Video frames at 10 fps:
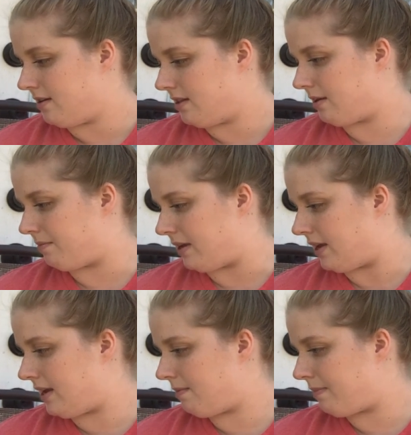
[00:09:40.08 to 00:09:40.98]
Let me
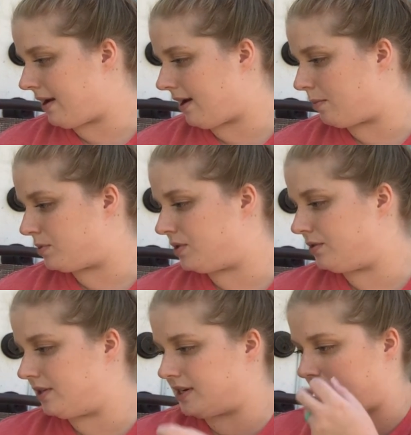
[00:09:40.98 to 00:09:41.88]
get back up to
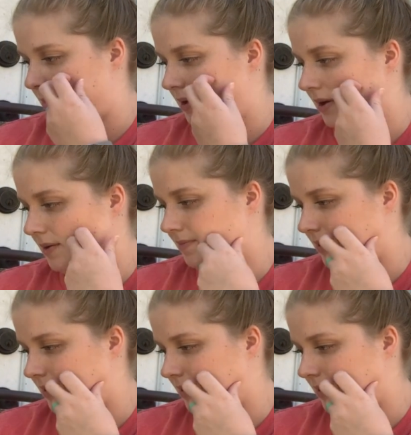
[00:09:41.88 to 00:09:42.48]
the top here.